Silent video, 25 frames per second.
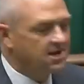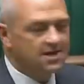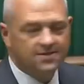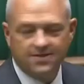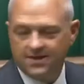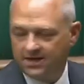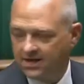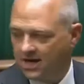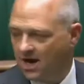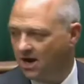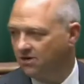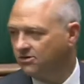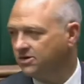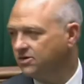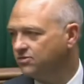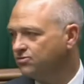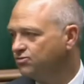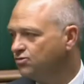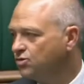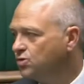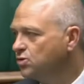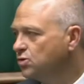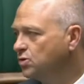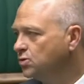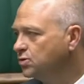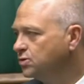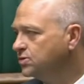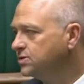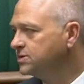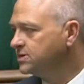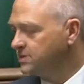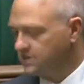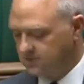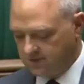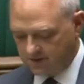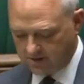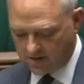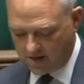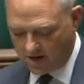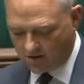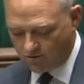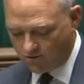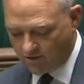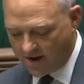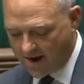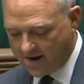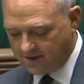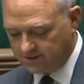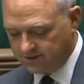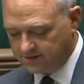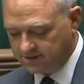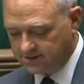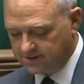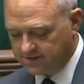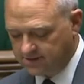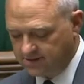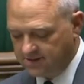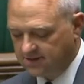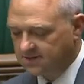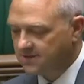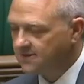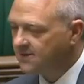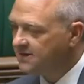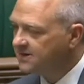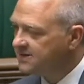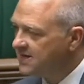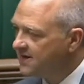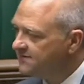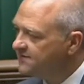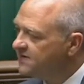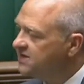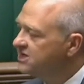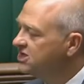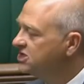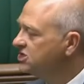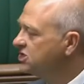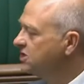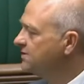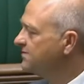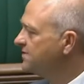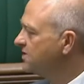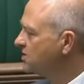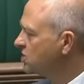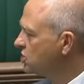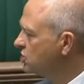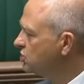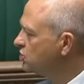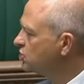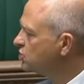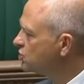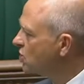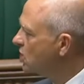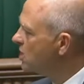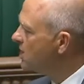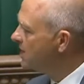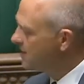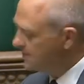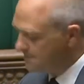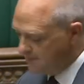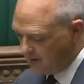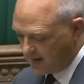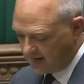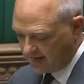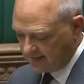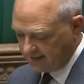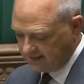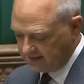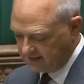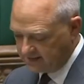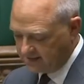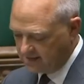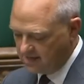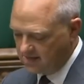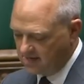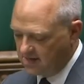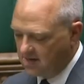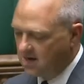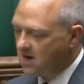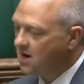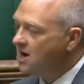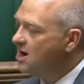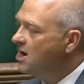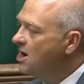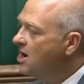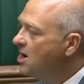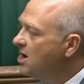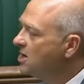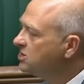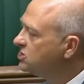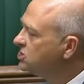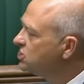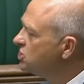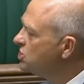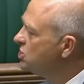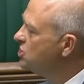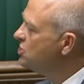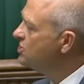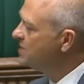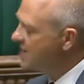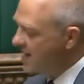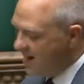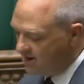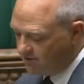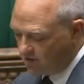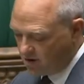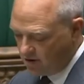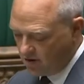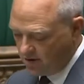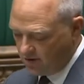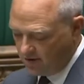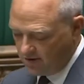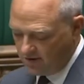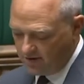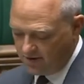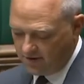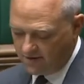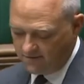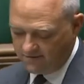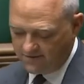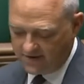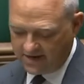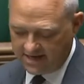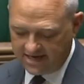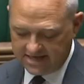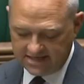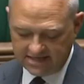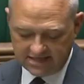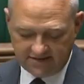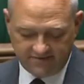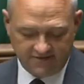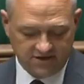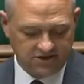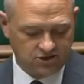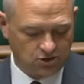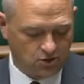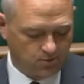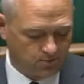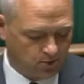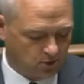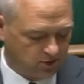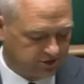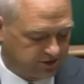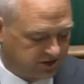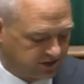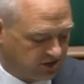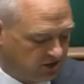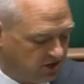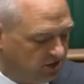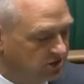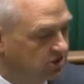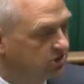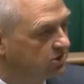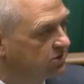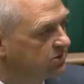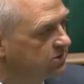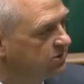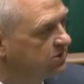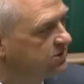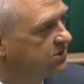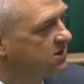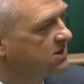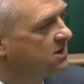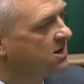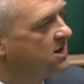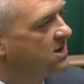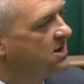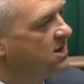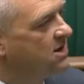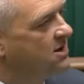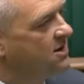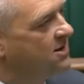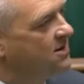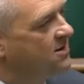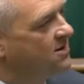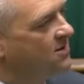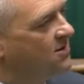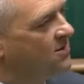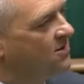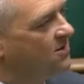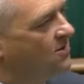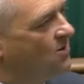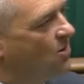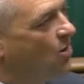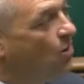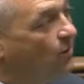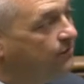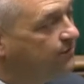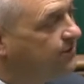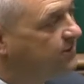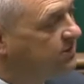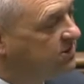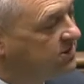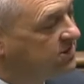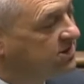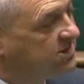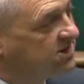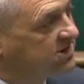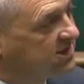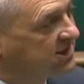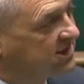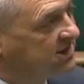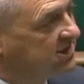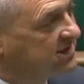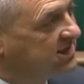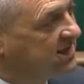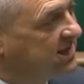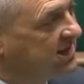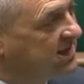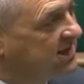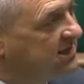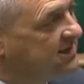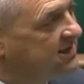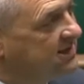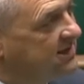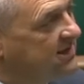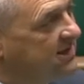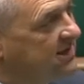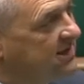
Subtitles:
The current rules around the definition of a controlling mind are too narrow for individual prosecutions often to succeed.